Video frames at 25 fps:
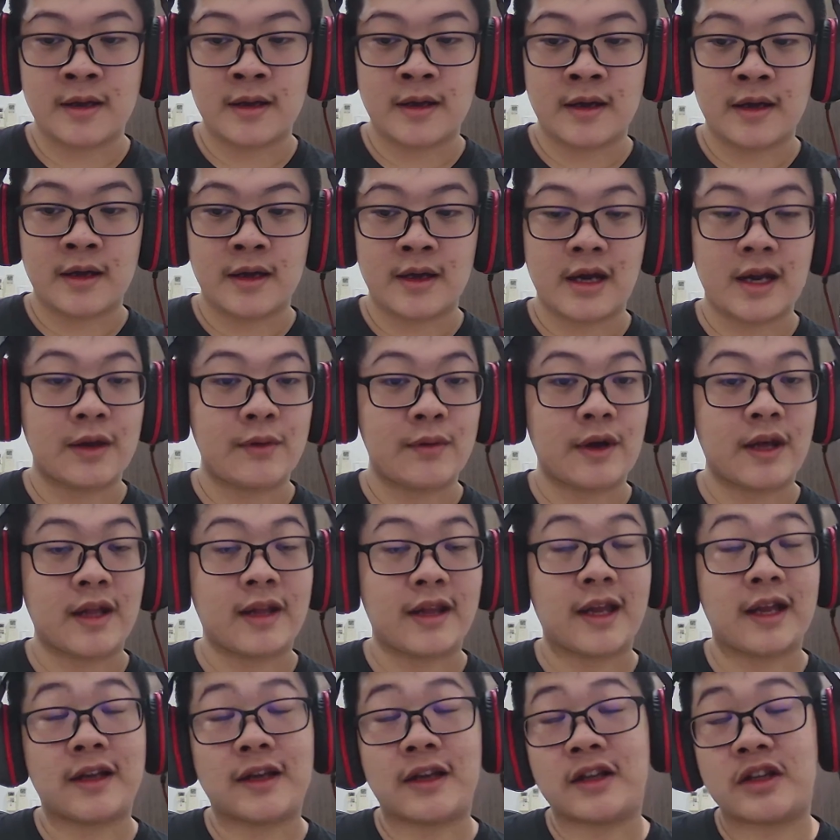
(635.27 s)
Anyway,
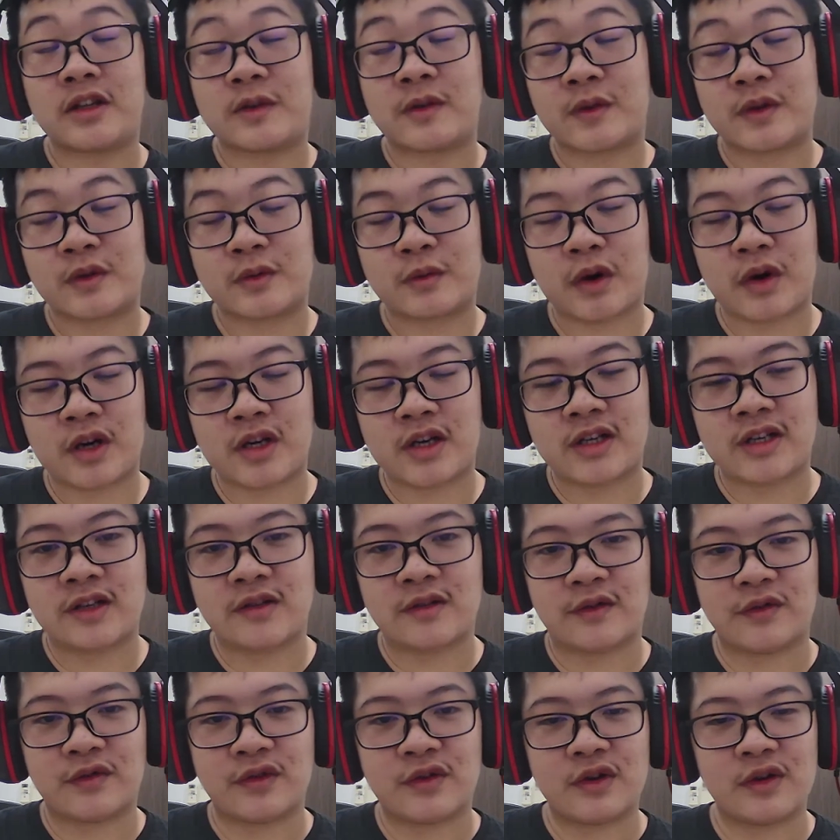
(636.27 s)
thank you guys so much for watching
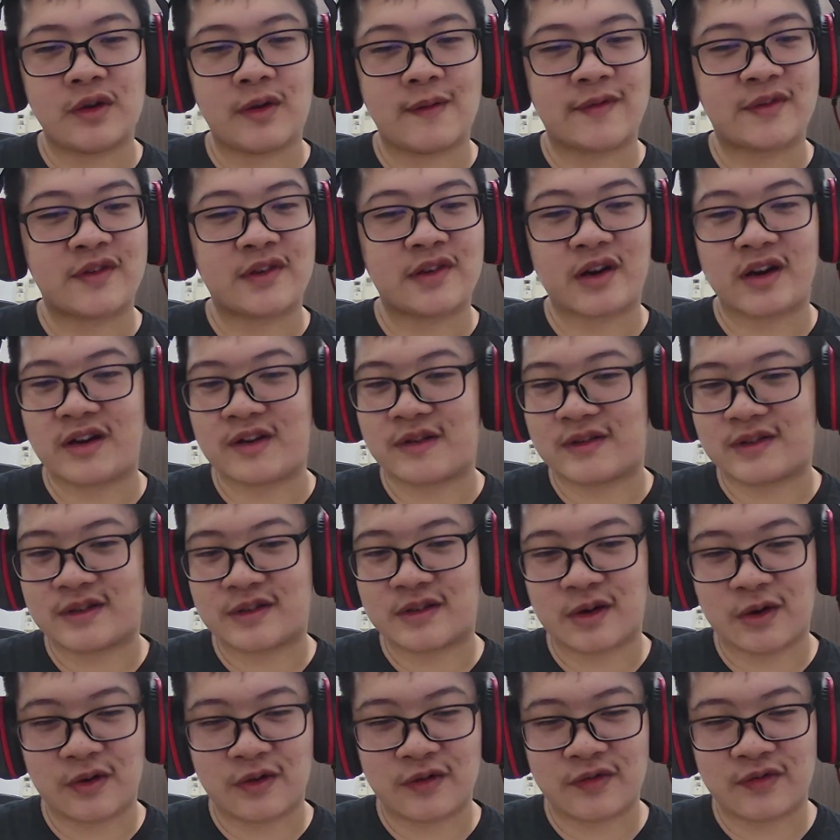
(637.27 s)
this review. I'm sorry it was
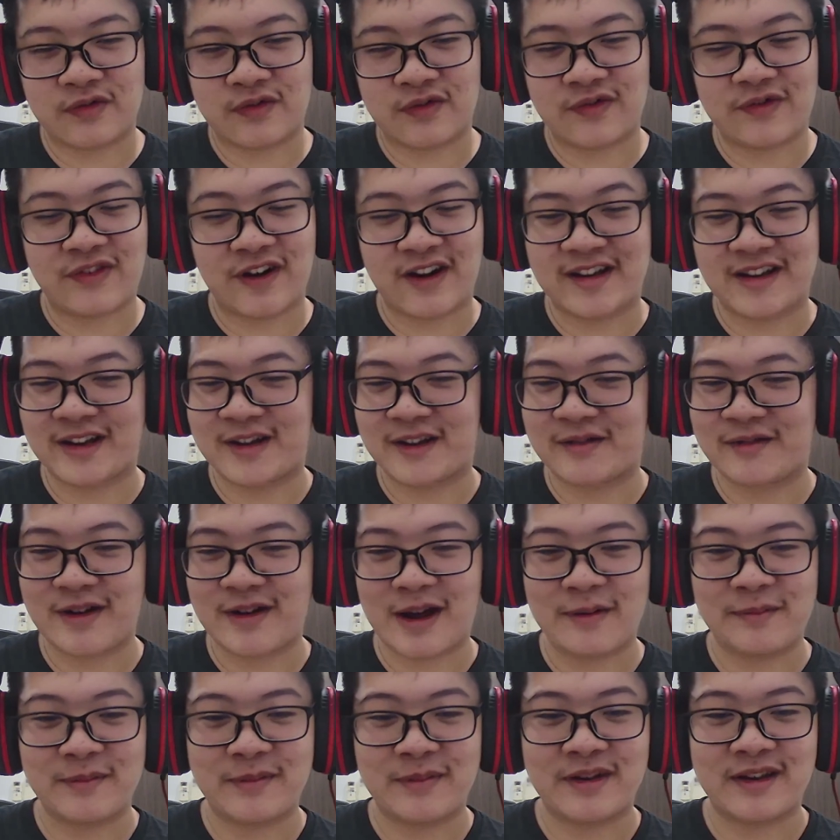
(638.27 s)
so fucking
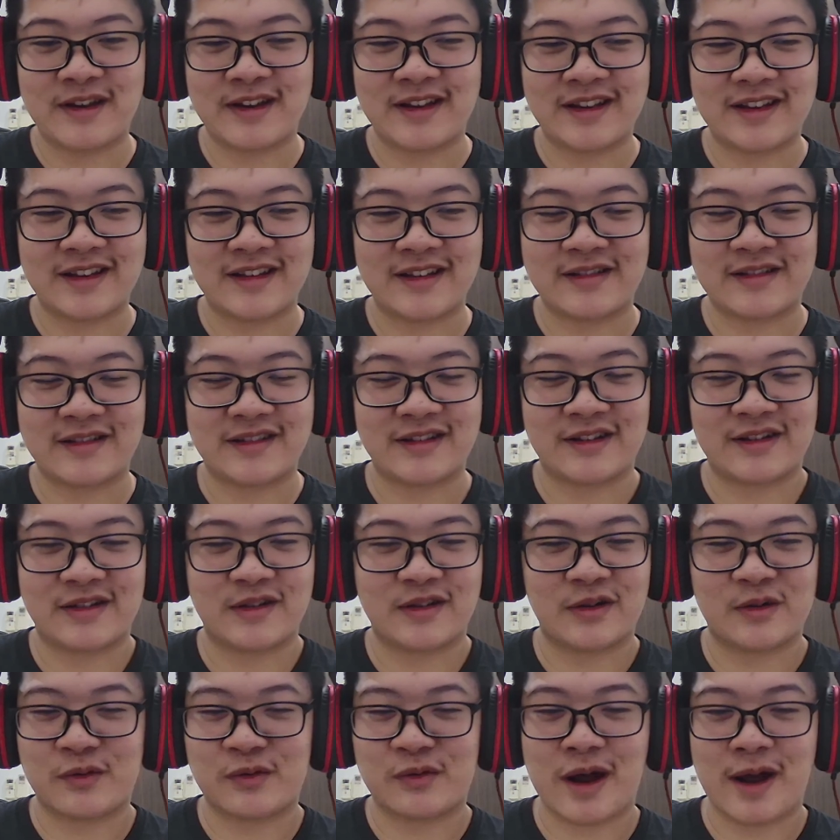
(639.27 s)
rambling. So
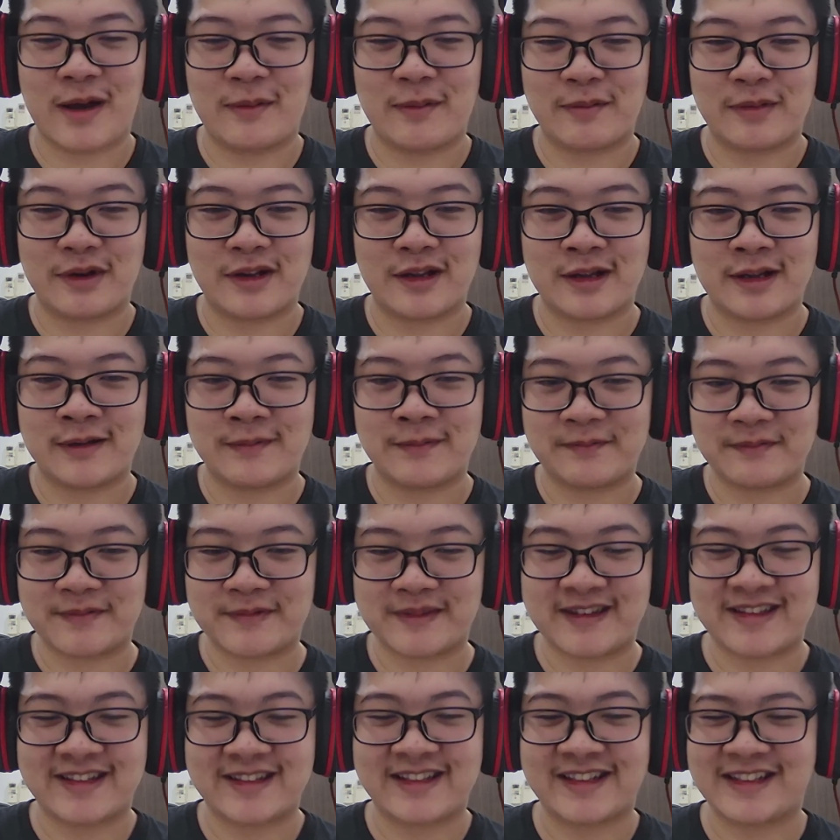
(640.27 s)
rambly.
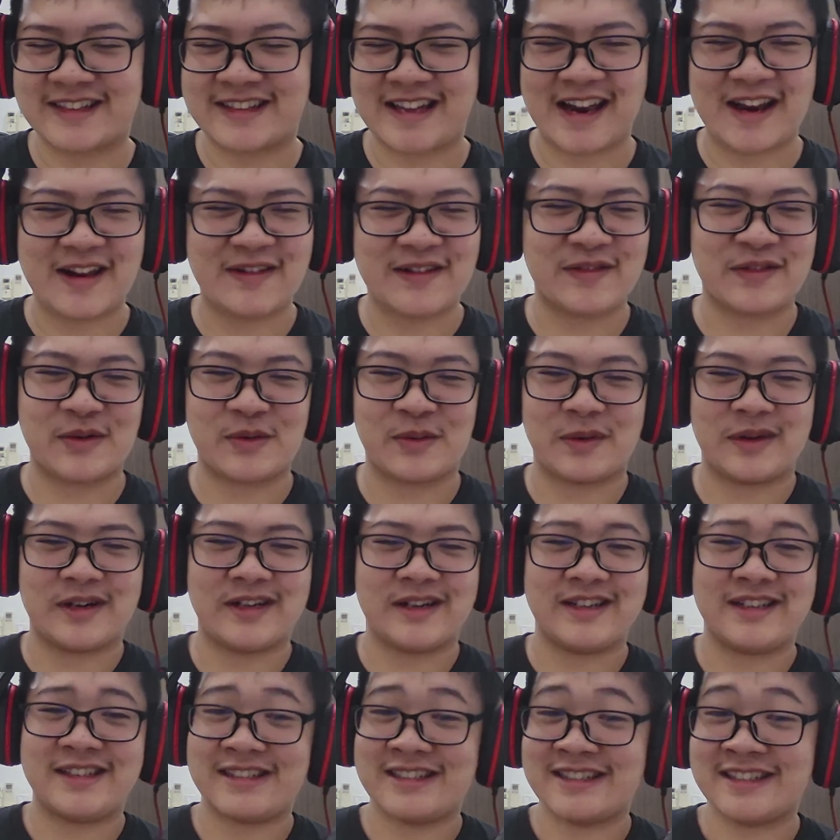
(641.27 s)
Is that even a
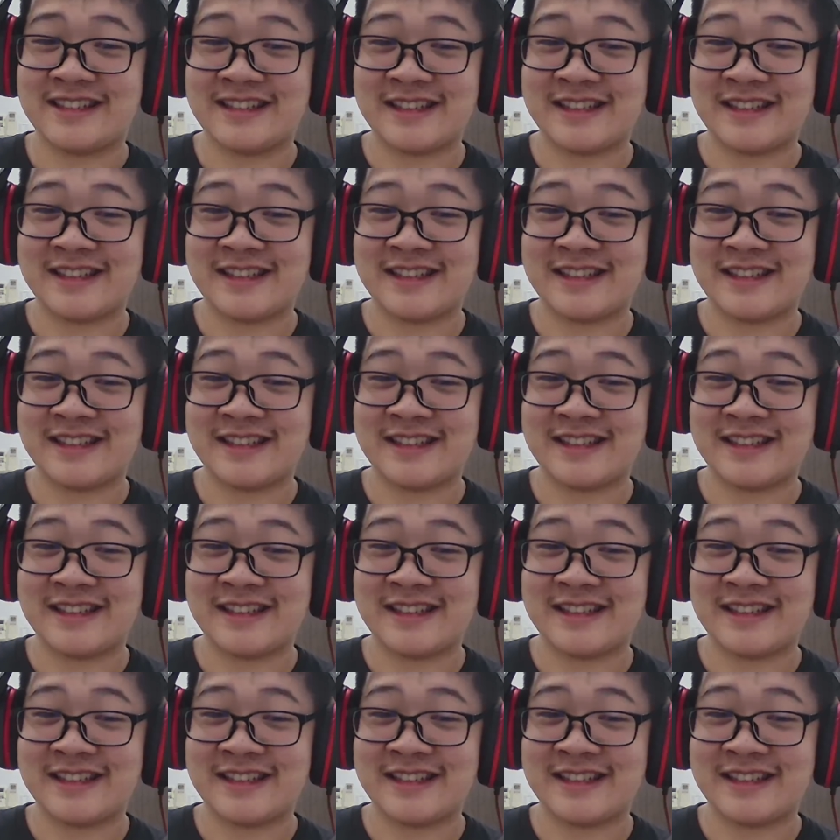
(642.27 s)
word?